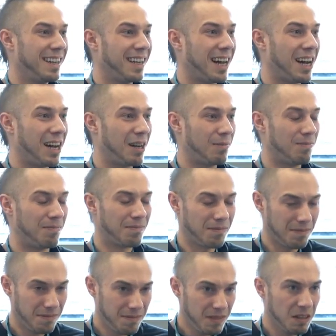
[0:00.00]
Um,
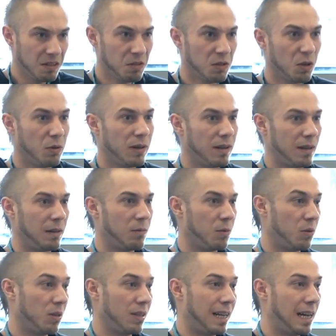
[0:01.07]
So it, it
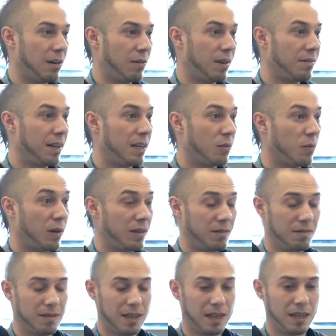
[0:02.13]
will allow, if
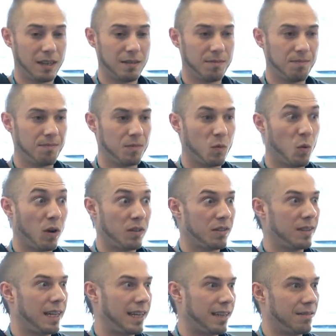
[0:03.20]
anyone um, wants,
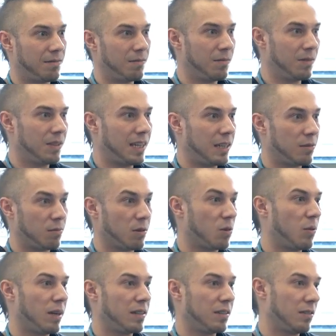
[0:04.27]
they can send a
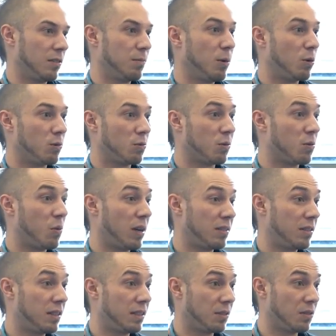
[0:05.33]
request or post
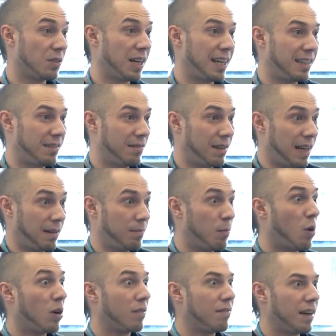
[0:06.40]
request to your site and, and
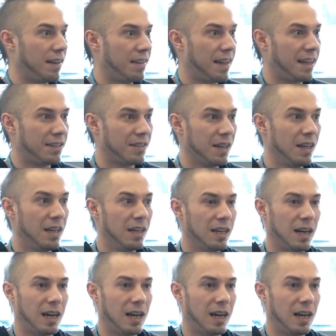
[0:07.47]
modify things.